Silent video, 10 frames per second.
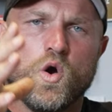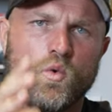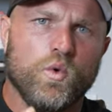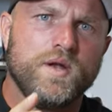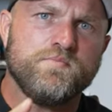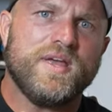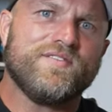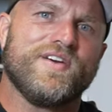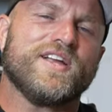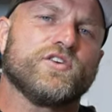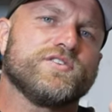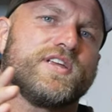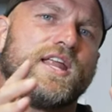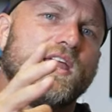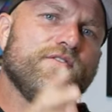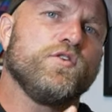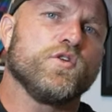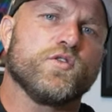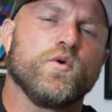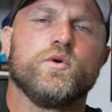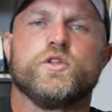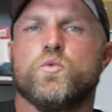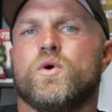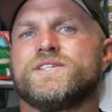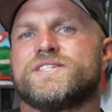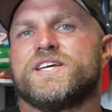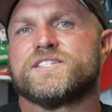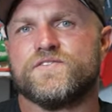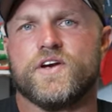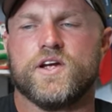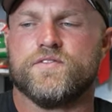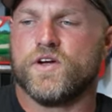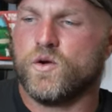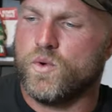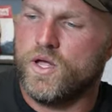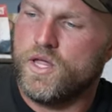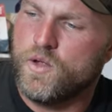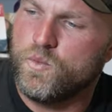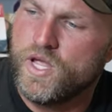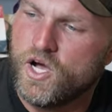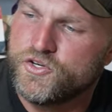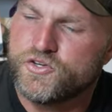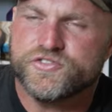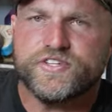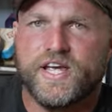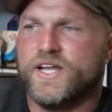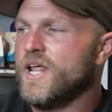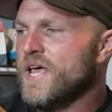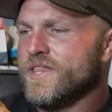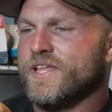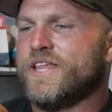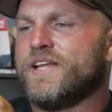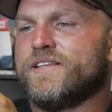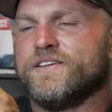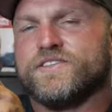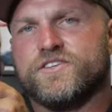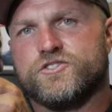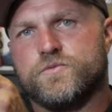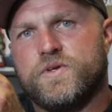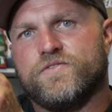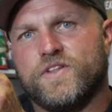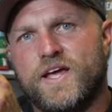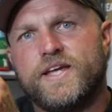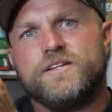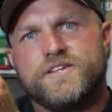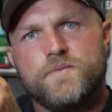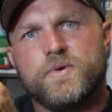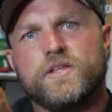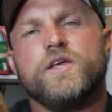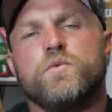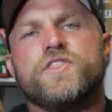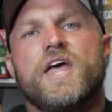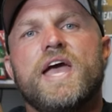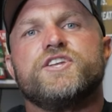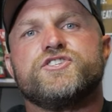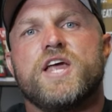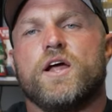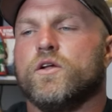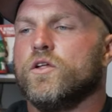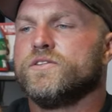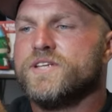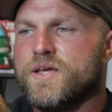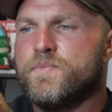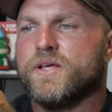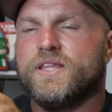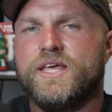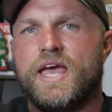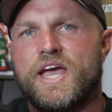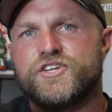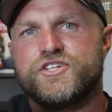One big factor is that if you're throwing the one six very, very well, and we understand that that discus should be flying typically with the edge down, typically edge